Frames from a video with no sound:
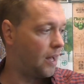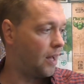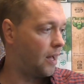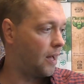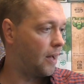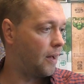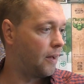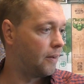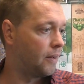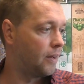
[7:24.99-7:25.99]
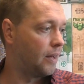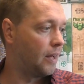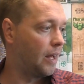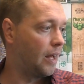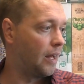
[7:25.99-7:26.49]
Uh,
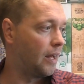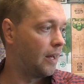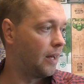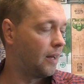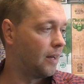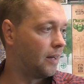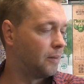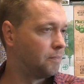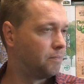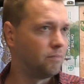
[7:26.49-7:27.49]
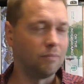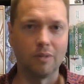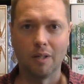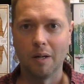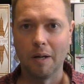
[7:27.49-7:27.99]
uh,
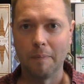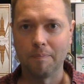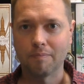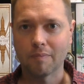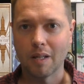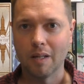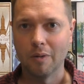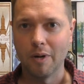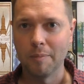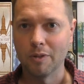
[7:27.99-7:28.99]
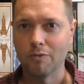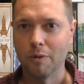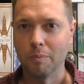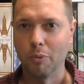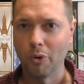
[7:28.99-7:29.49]
the Raymond
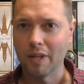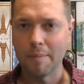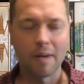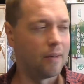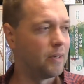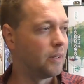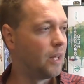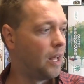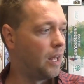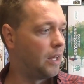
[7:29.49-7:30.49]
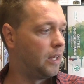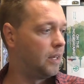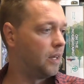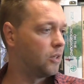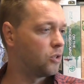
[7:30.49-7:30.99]
from Board Game Heaven,
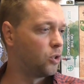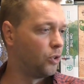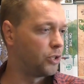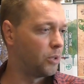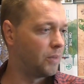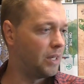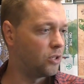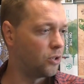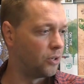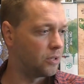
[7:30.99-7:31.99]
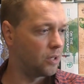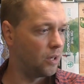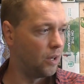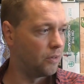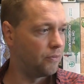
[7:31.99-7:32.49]
he uh, sold some inserts
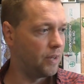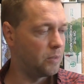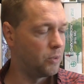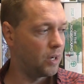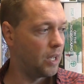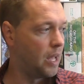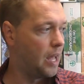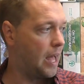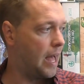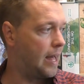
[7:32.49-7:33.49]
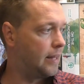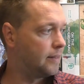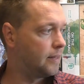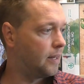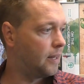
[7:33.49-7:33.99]
on Facebook
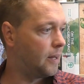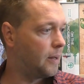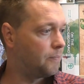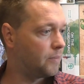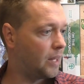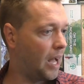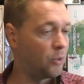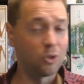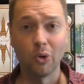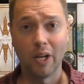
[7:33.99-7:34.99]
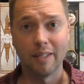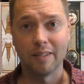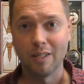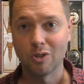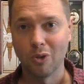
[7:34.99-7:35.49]
and uh, I was too late.
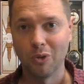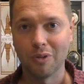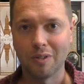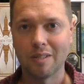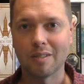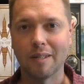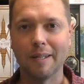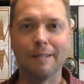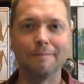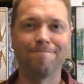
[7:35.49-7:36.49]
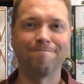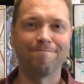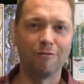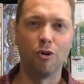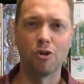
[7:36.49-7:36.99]
He sold this uh,
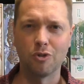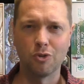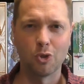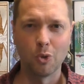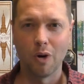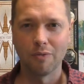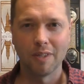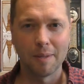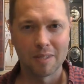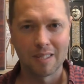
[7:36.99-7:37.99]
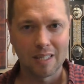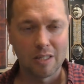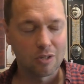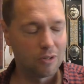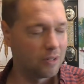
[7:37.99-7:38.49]
version 2 of the Nemesis
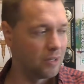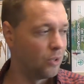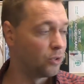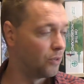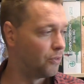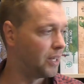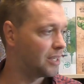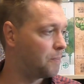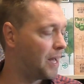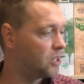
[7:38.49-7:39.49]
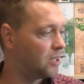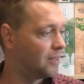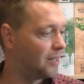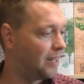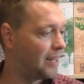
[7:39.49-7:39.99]
insert also for the
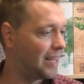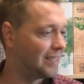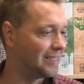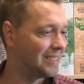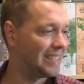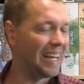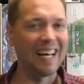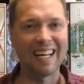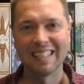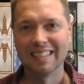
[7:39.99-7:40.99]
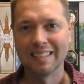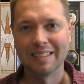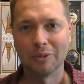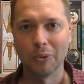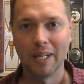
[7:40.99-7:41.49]
expansion and I said, ah,
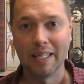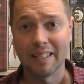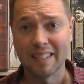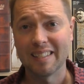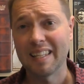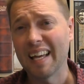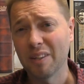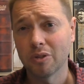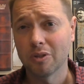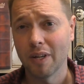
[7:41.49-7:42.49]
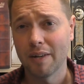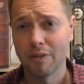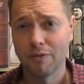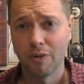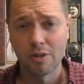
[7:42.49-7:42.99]
too late. And I said, I still have
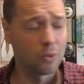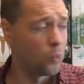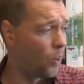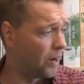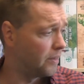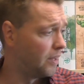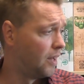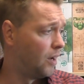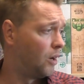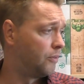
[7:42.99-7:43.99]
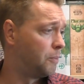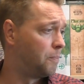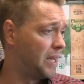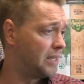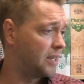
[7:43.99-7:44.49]
the version 1 of the
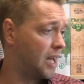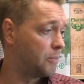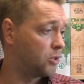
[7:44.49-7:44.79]
base game.